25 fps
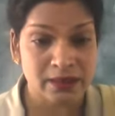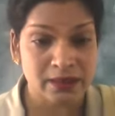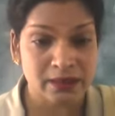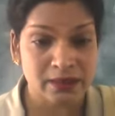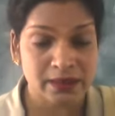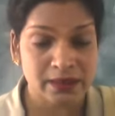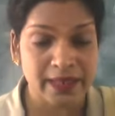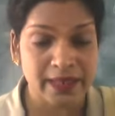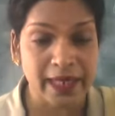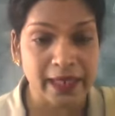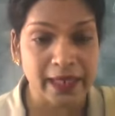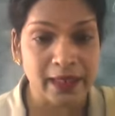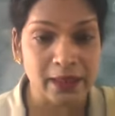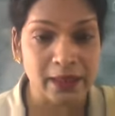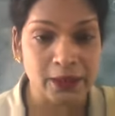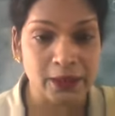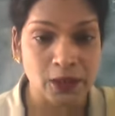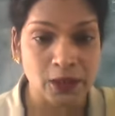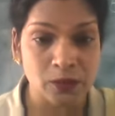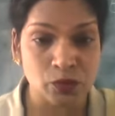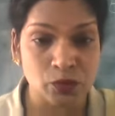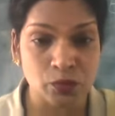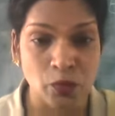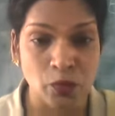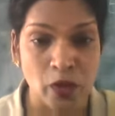cycle
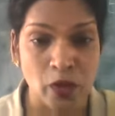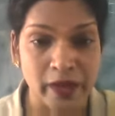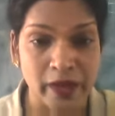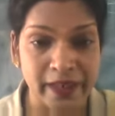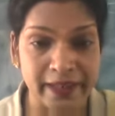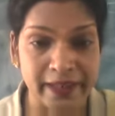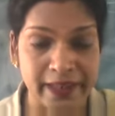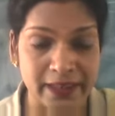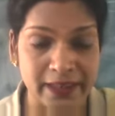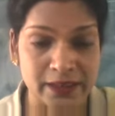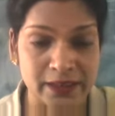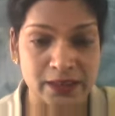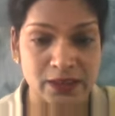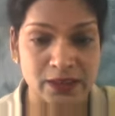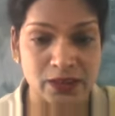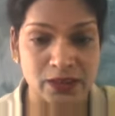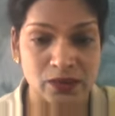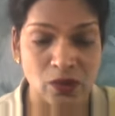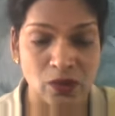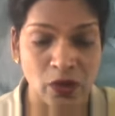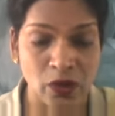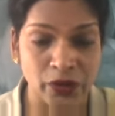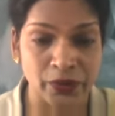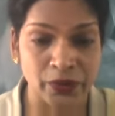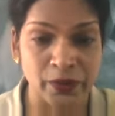tube's body touches
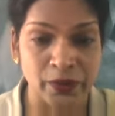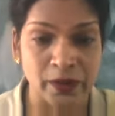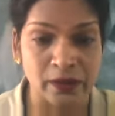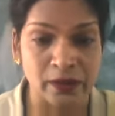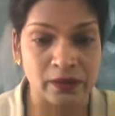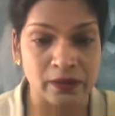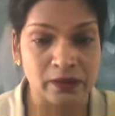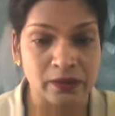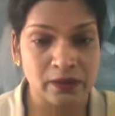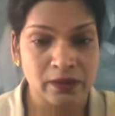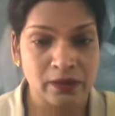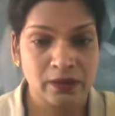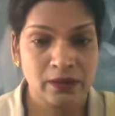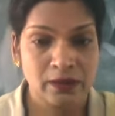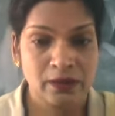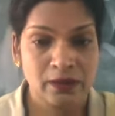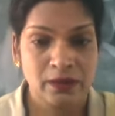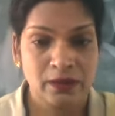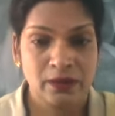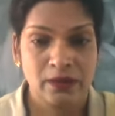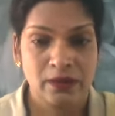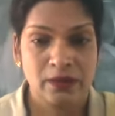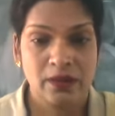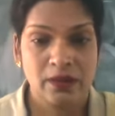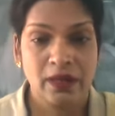on your
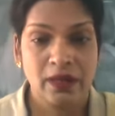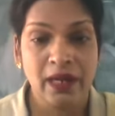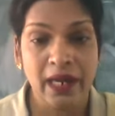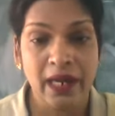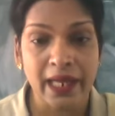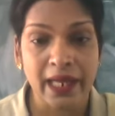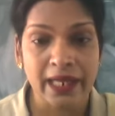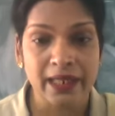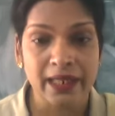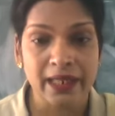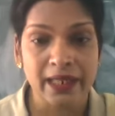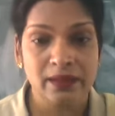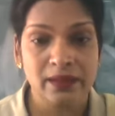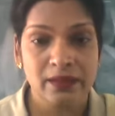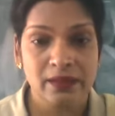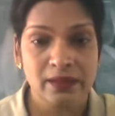leg,